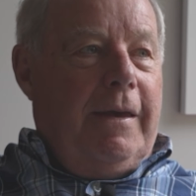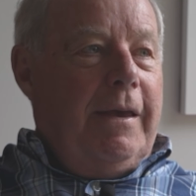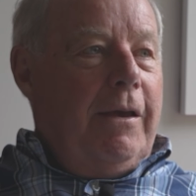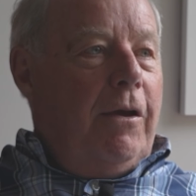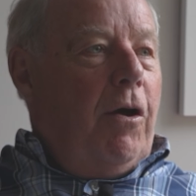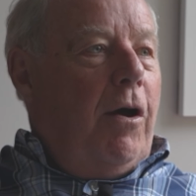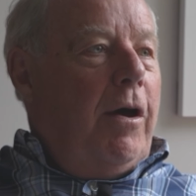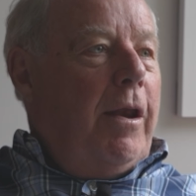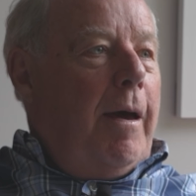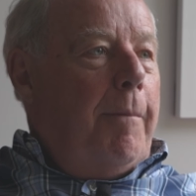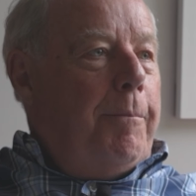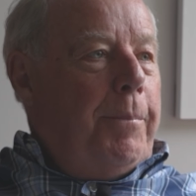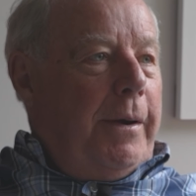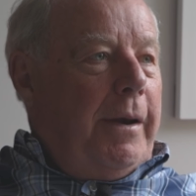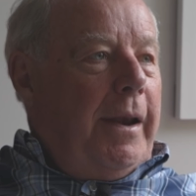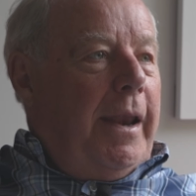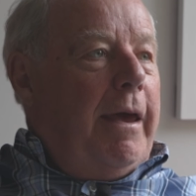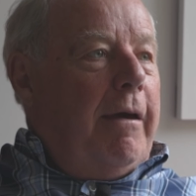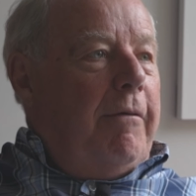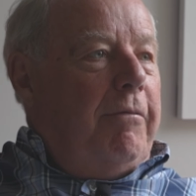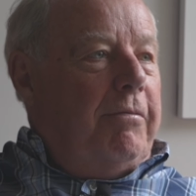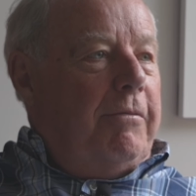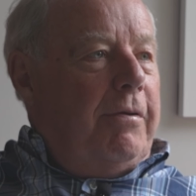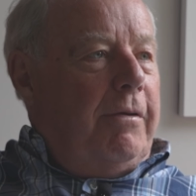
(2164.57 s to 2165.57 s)
got up and
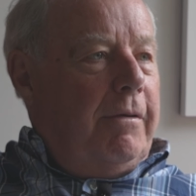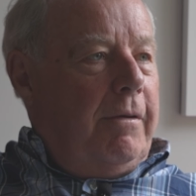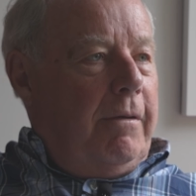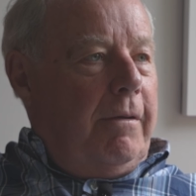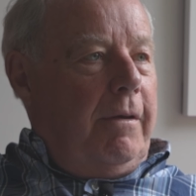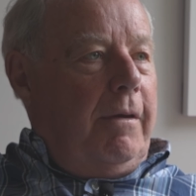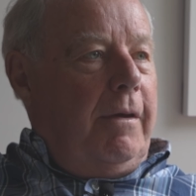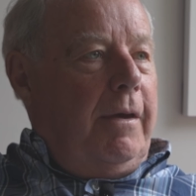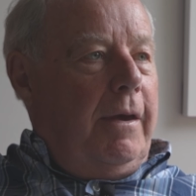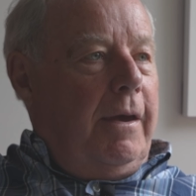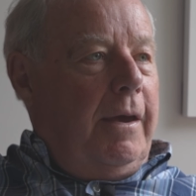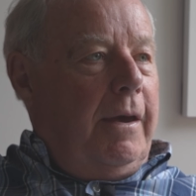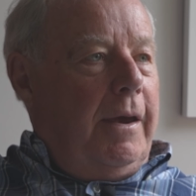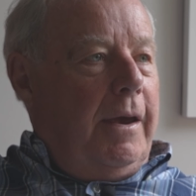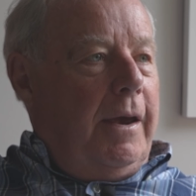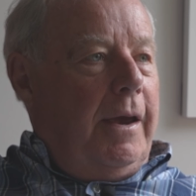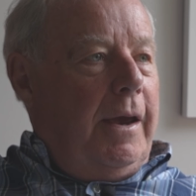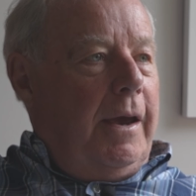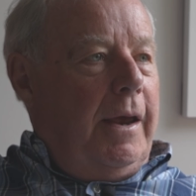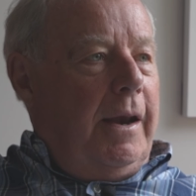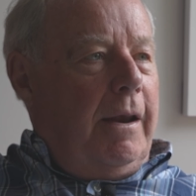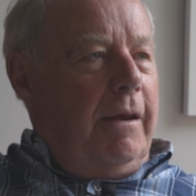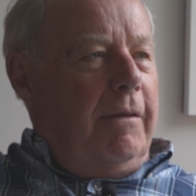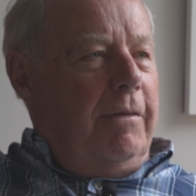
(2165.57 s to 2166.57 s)
left.
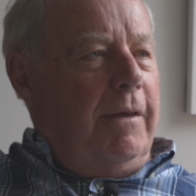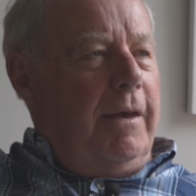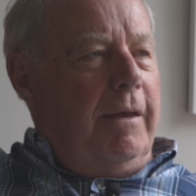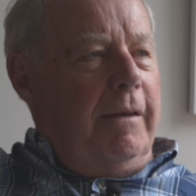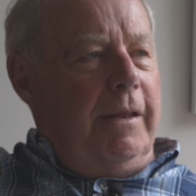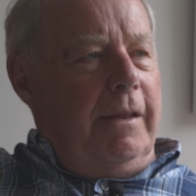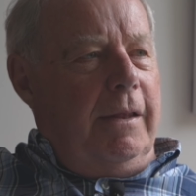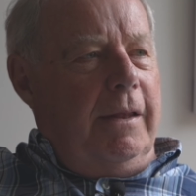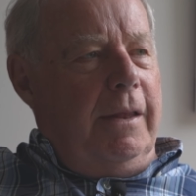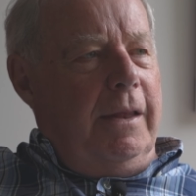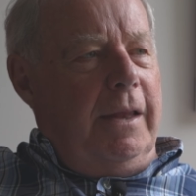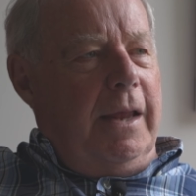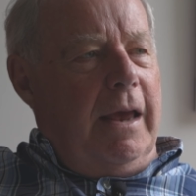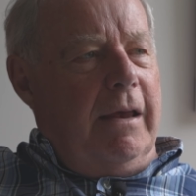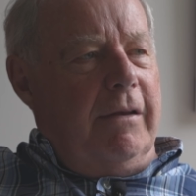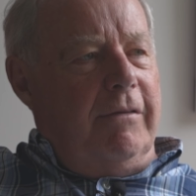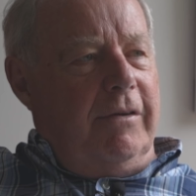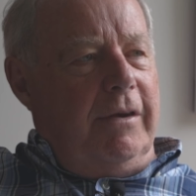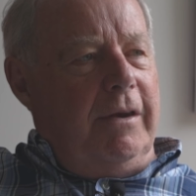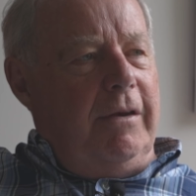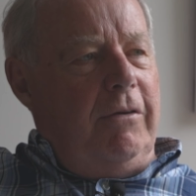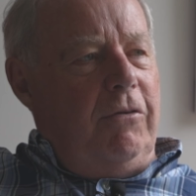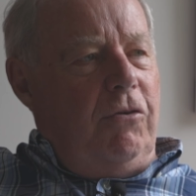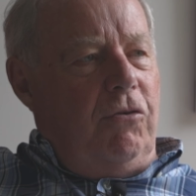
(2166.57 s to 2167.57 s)
And I thought,
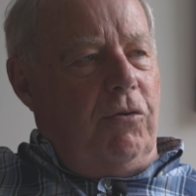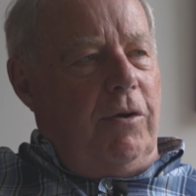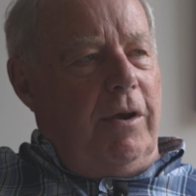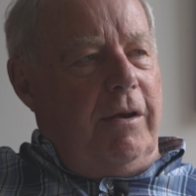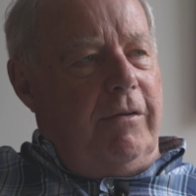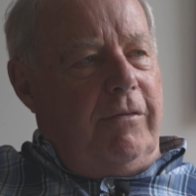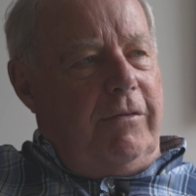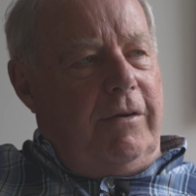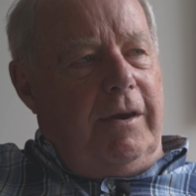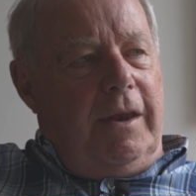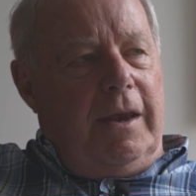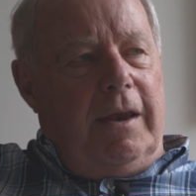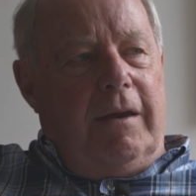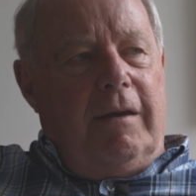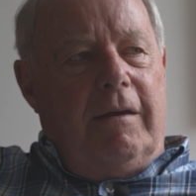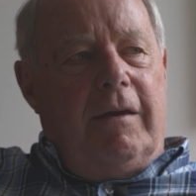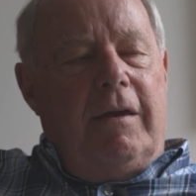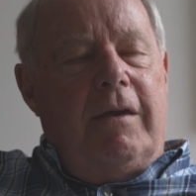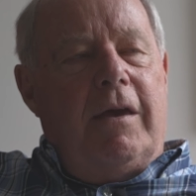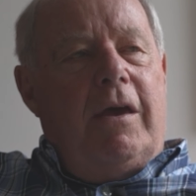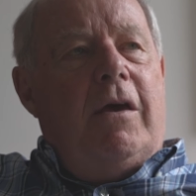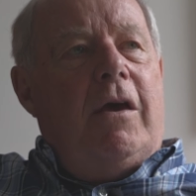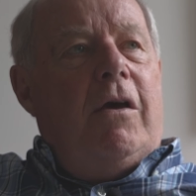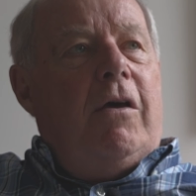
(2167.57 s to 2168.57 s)
that's interesting.
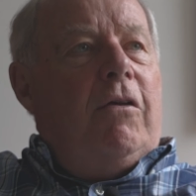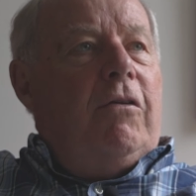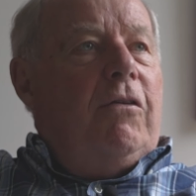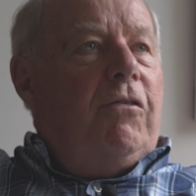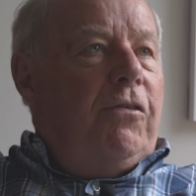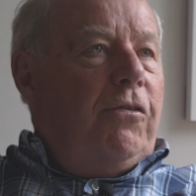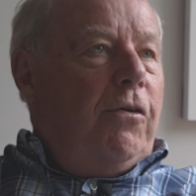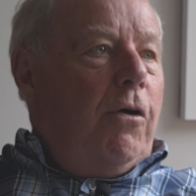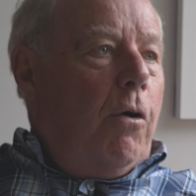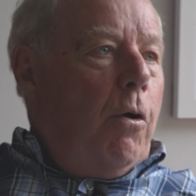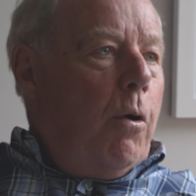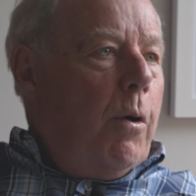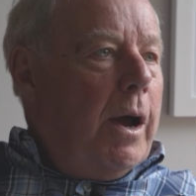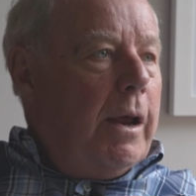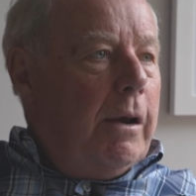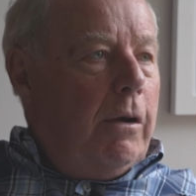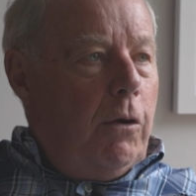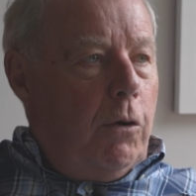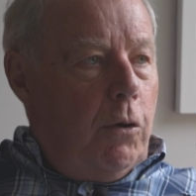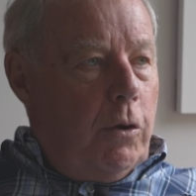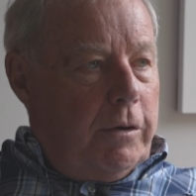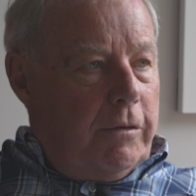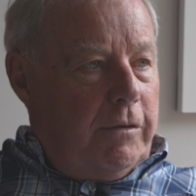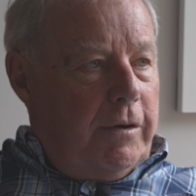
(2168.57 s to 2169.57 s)
So I
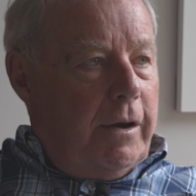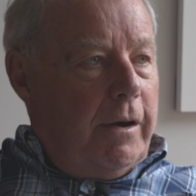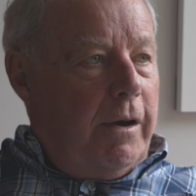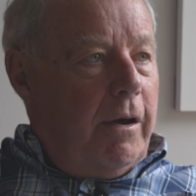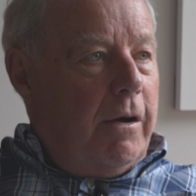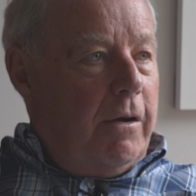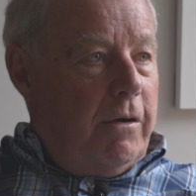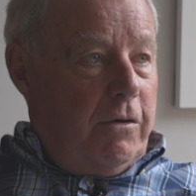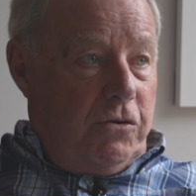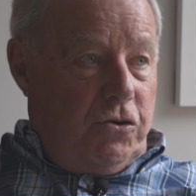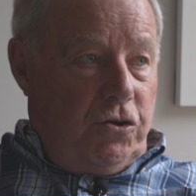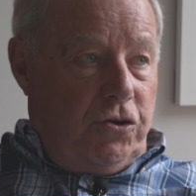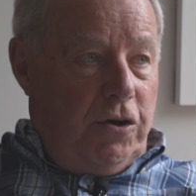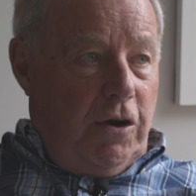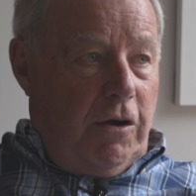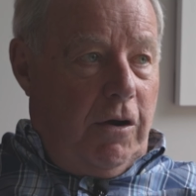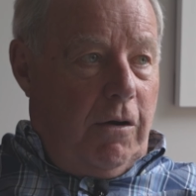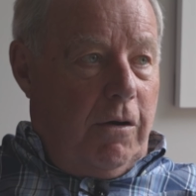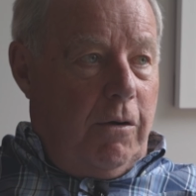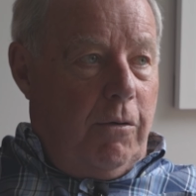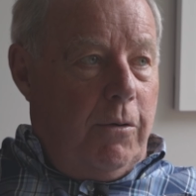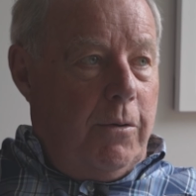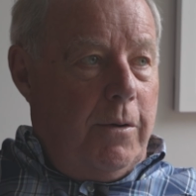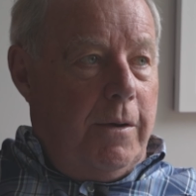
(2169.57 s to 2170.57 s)
looked at our
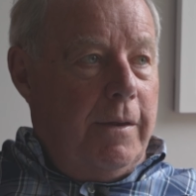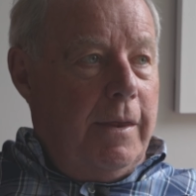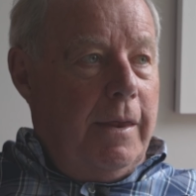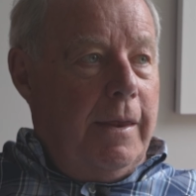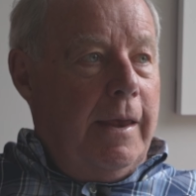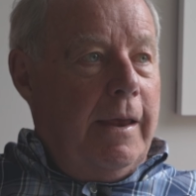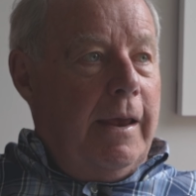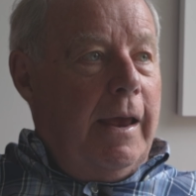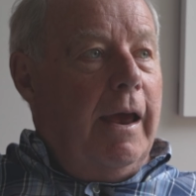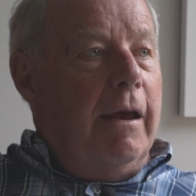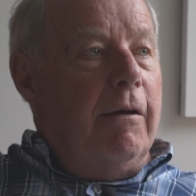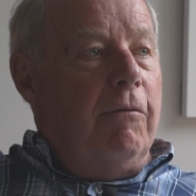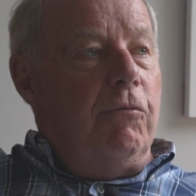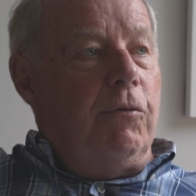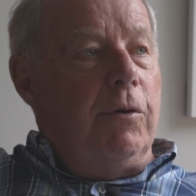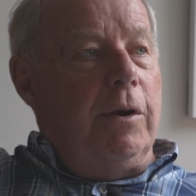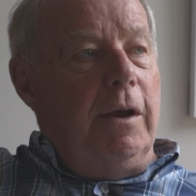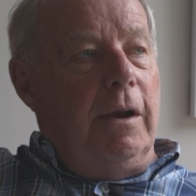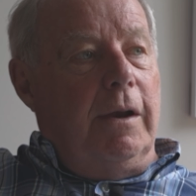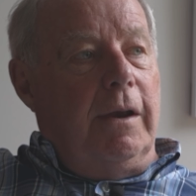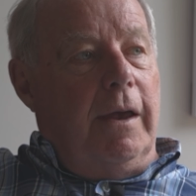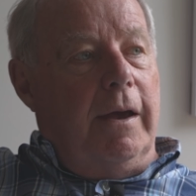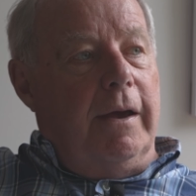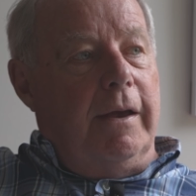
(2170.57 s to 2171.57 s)
show and
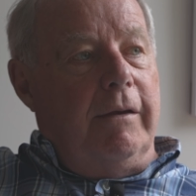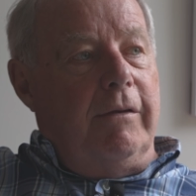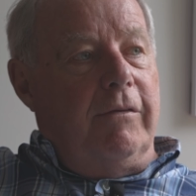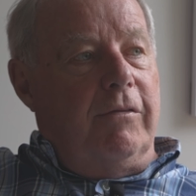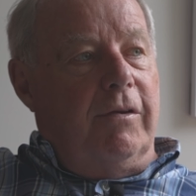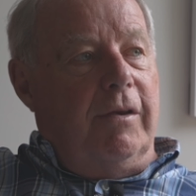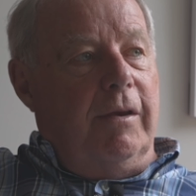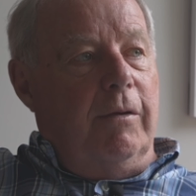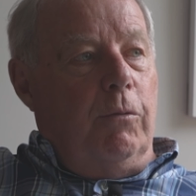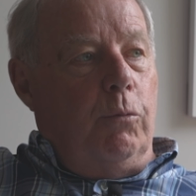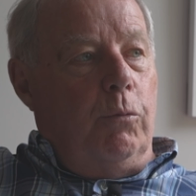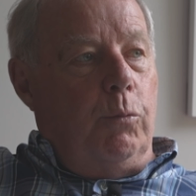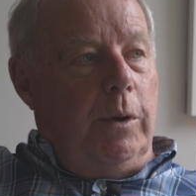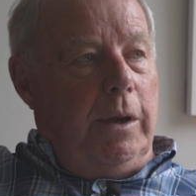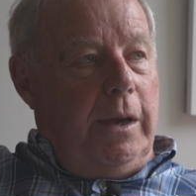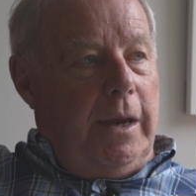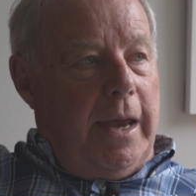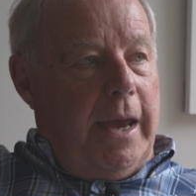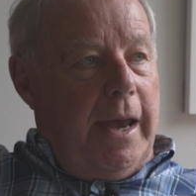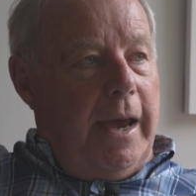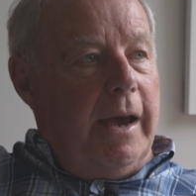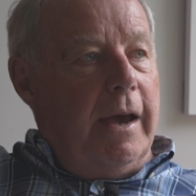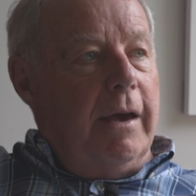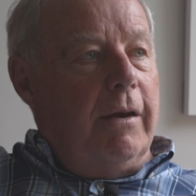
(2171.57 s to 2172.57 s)
realized that we
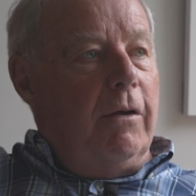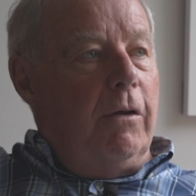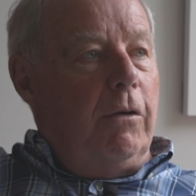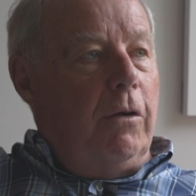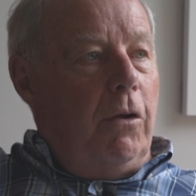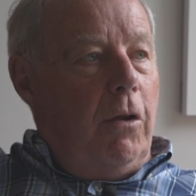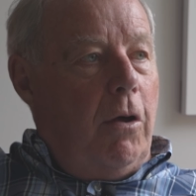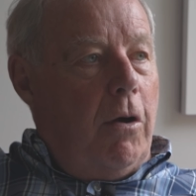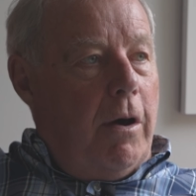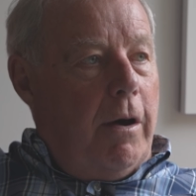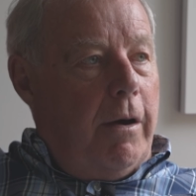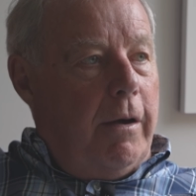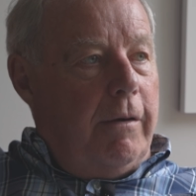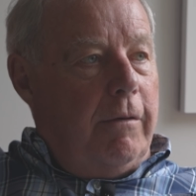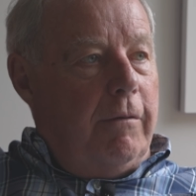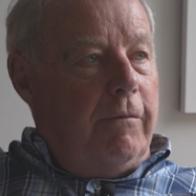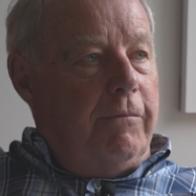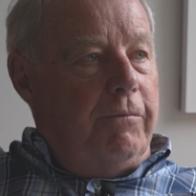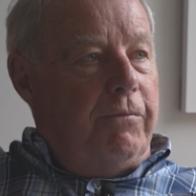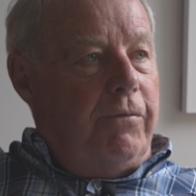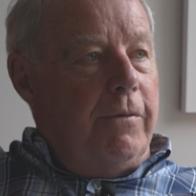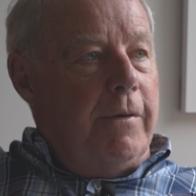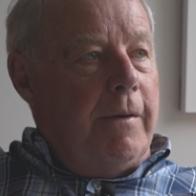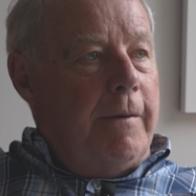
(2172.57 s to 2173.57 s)
had a lot
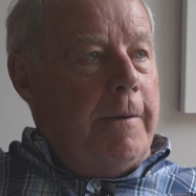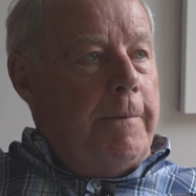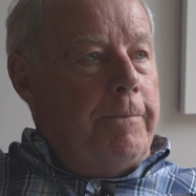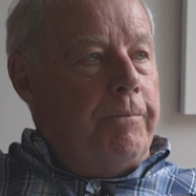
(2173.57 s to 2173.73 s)
of